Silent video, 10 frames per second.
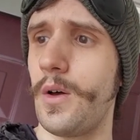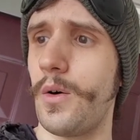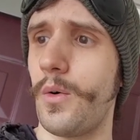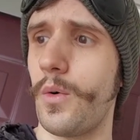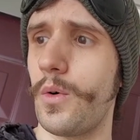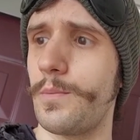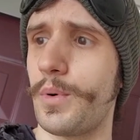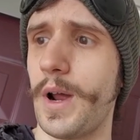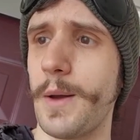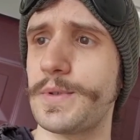or
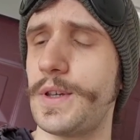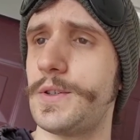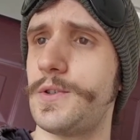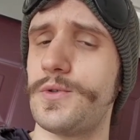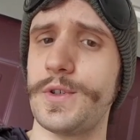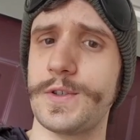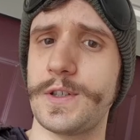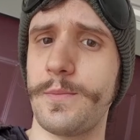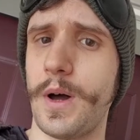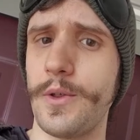perhaps he is using
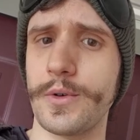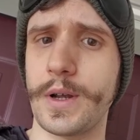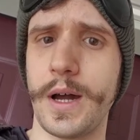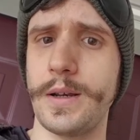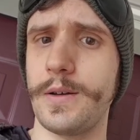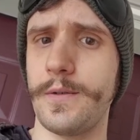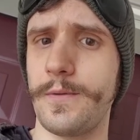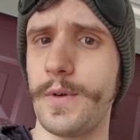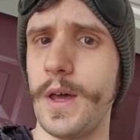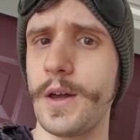some other kind of
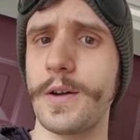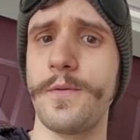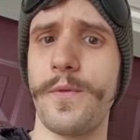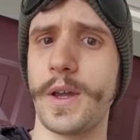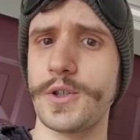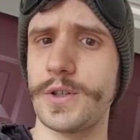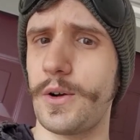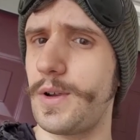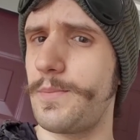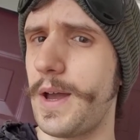
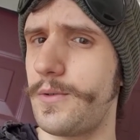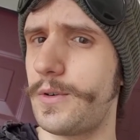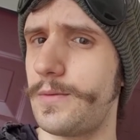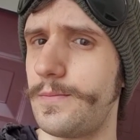confectionery powder.